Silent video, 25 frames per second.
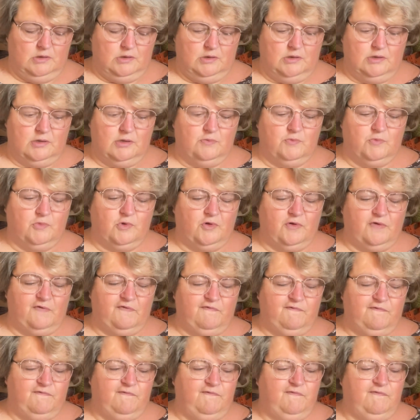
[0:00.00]
The
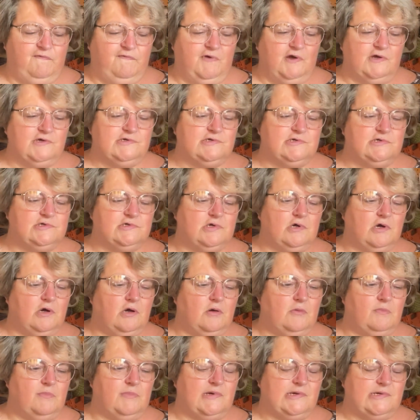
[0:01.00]
versatile
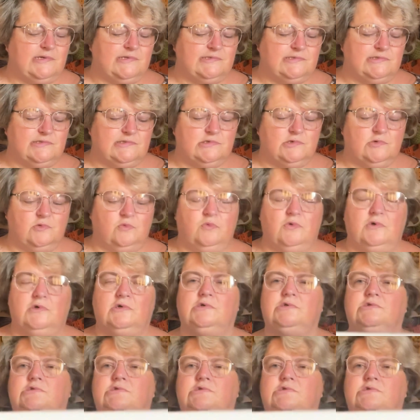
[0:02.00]
mitts, which